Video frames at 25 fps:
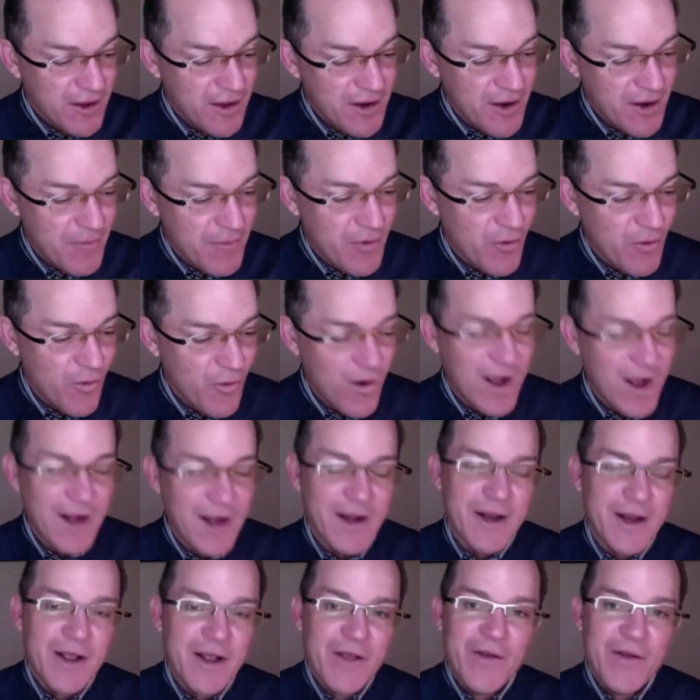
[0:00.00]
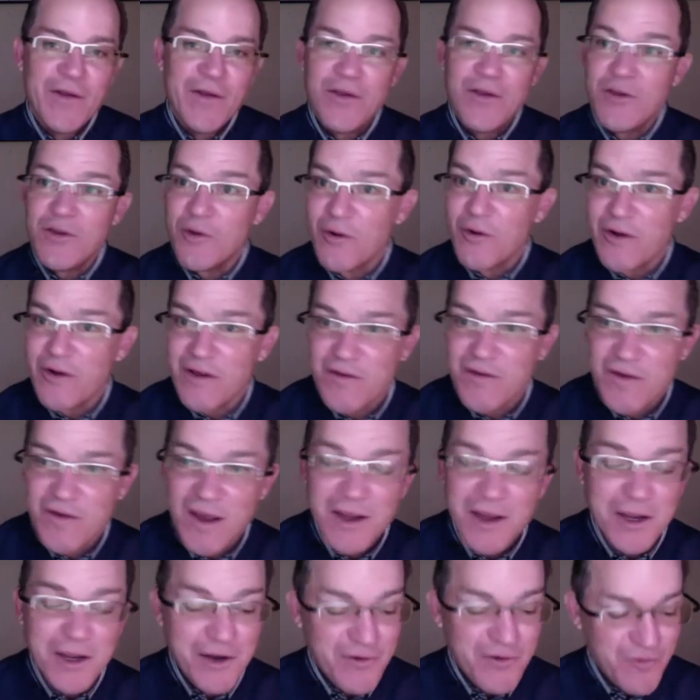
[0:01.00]
Number 1, your
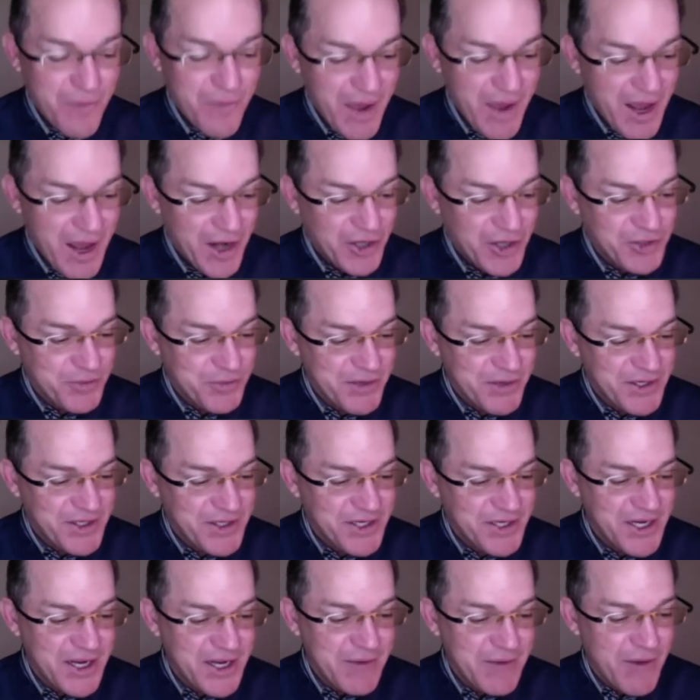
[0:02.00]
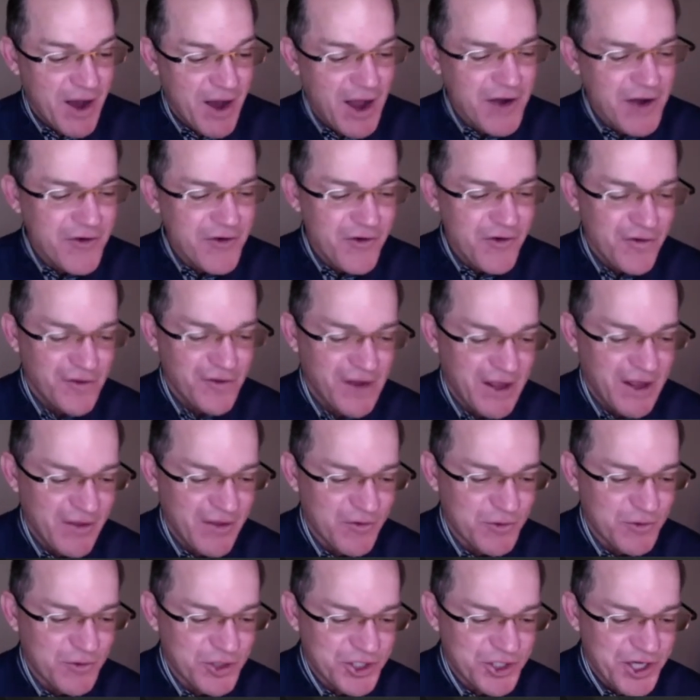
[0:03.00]
executive management team
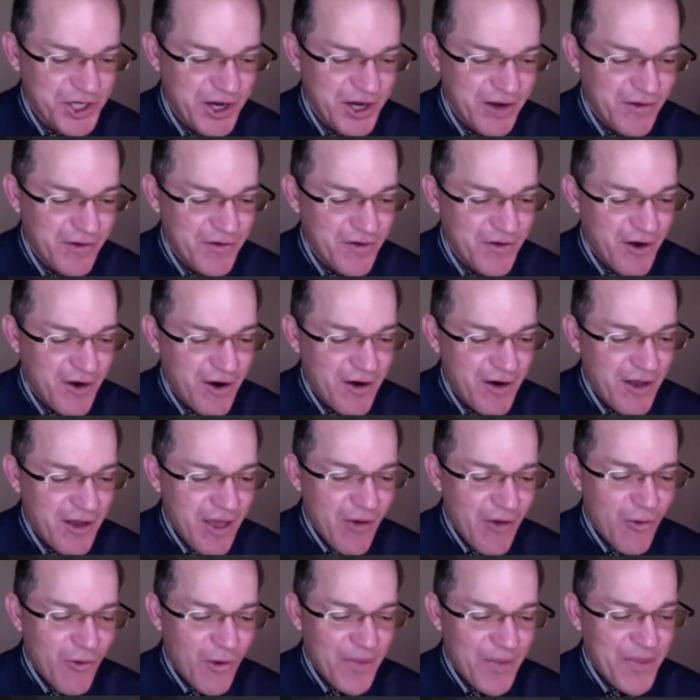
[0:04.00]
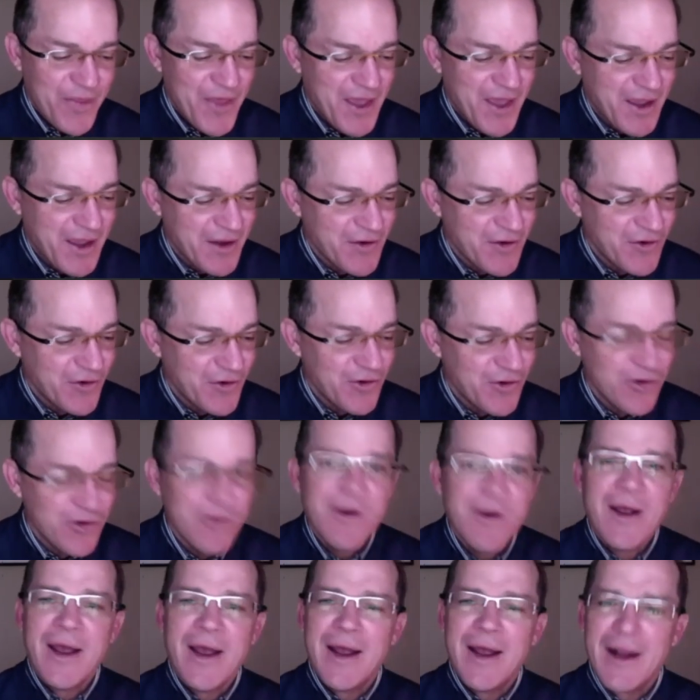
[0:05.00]
understands what channels are, what they can
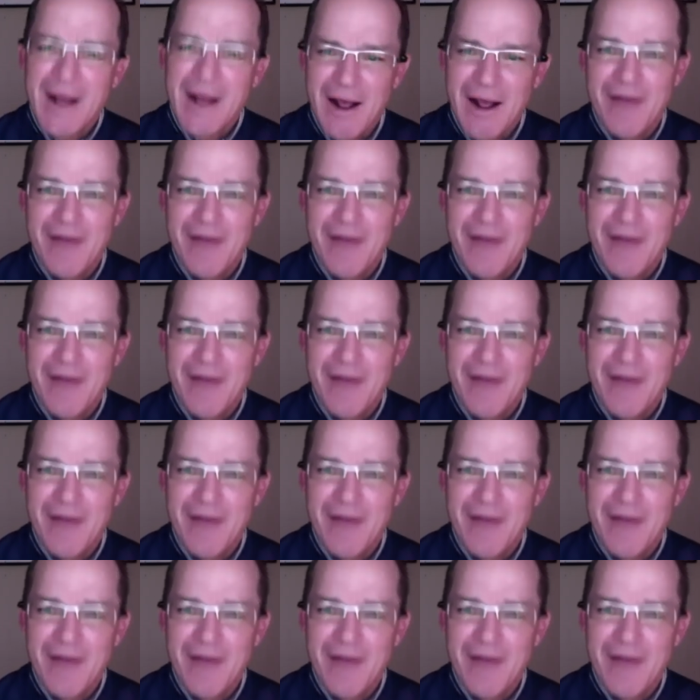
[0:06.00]
do, and how